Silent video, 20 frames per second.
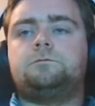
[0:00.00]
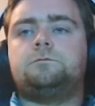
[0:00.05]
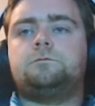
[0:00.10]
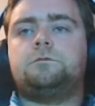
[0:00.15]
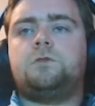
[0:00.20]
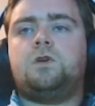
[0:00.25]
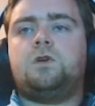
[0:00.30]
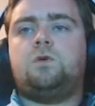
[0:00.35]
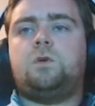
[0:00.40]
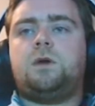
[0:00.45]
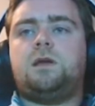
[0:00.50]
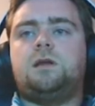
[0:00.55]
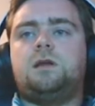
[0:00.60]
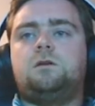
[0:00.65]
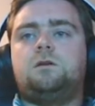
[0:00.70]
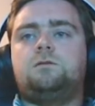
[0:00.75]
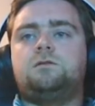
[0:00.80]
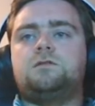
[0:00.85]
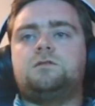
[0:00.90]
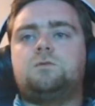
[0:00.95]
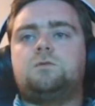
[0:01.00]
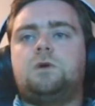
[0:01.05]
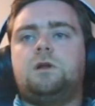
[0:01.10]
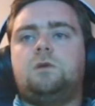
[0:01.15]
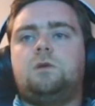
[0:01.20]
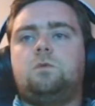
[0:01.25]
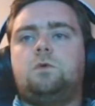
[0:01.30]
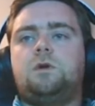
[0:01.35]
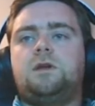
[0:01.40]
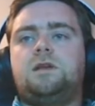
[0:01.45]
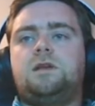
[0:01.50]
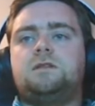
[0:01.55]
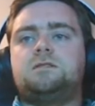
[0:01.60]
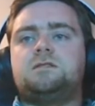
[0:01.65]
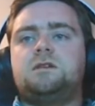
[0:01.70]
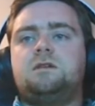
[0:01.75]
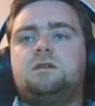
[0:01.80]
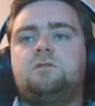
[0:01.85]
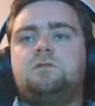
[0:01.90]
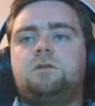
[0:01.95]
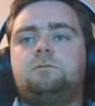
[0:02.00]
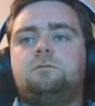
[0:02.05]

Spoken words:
quick enough as well. 187.